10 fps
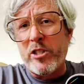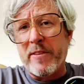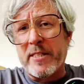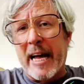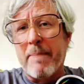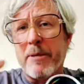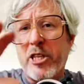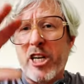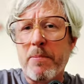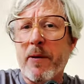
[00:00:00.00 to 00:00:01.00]
of a stop
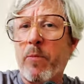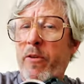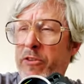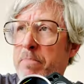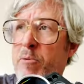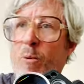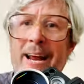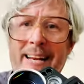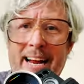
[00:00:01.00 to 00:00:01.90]
adjustment where there's a bright